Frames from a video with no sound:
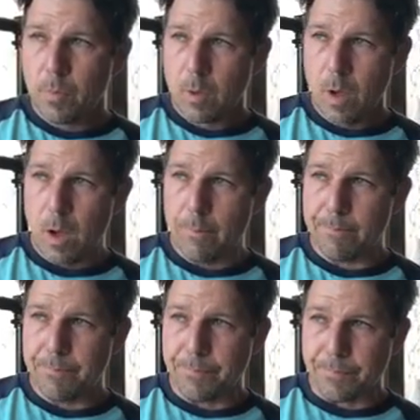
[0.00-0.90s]
to
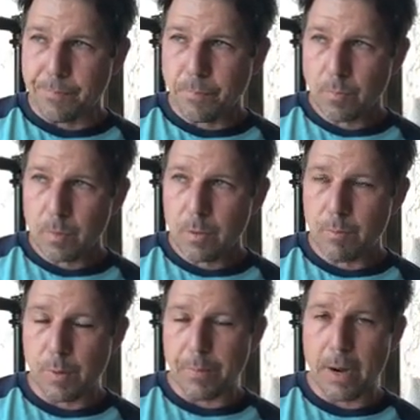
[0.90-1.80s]

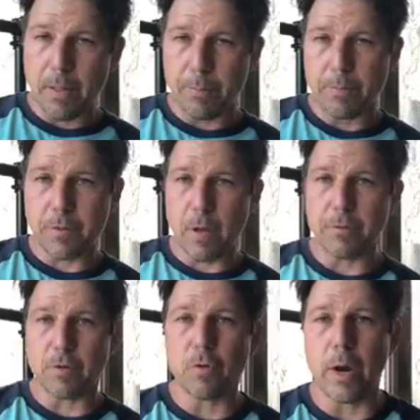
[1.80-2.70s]
prepare themselves
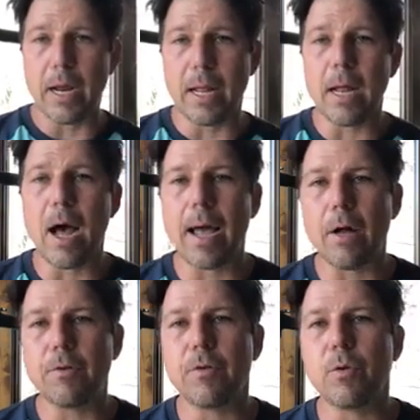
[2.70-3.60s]
or train at high
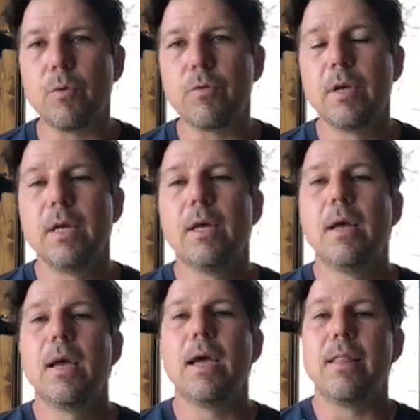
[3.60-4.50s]
altitudes.
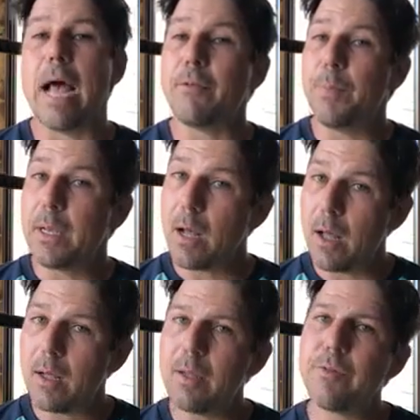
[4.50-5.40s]
And that's
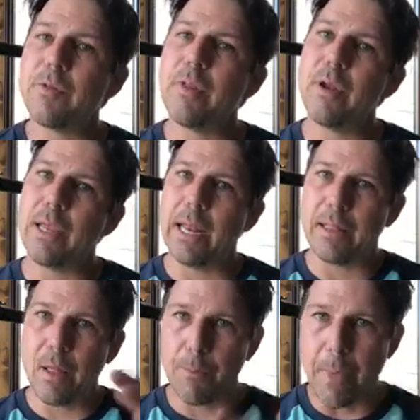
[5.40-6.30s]
because they're getting
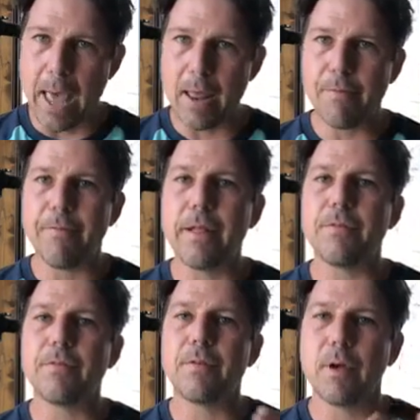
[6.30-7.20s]
the
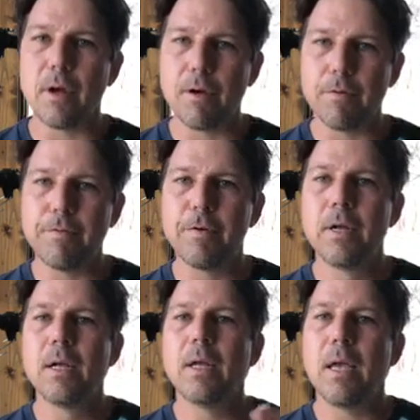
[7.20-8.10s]
benefits of
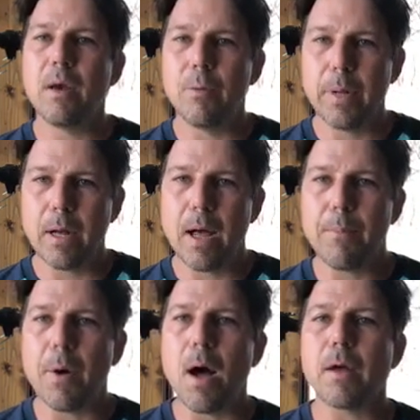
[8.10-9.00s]
intermittent
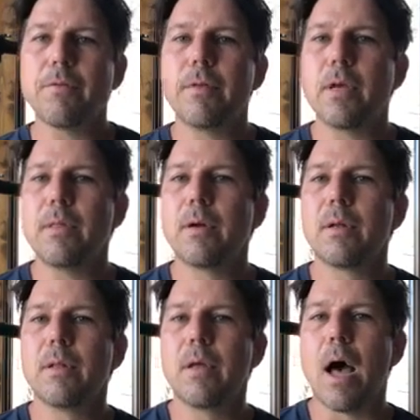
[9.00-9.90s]
hypoxia. They're
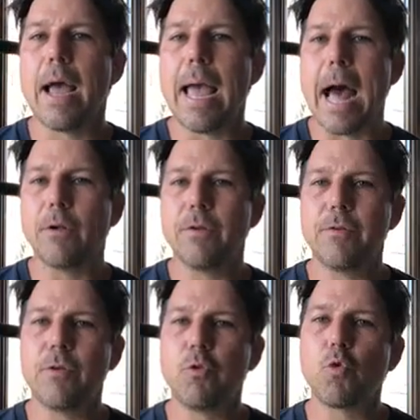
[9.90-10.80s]
high
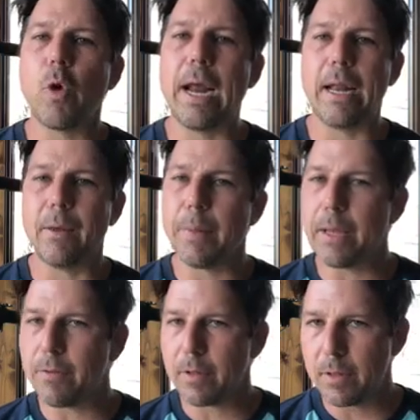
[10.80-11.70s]
altitude training
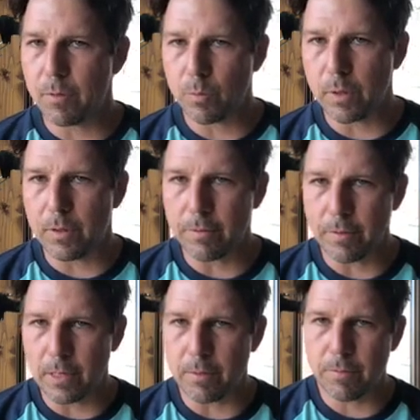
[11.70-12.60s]
basically is what this
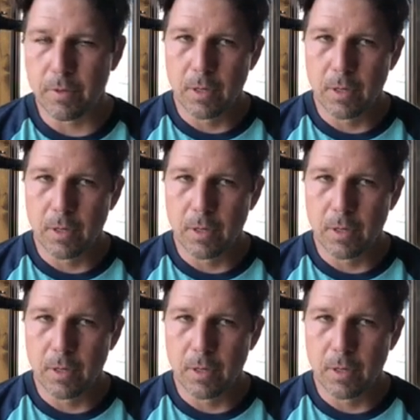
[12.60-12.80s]
is.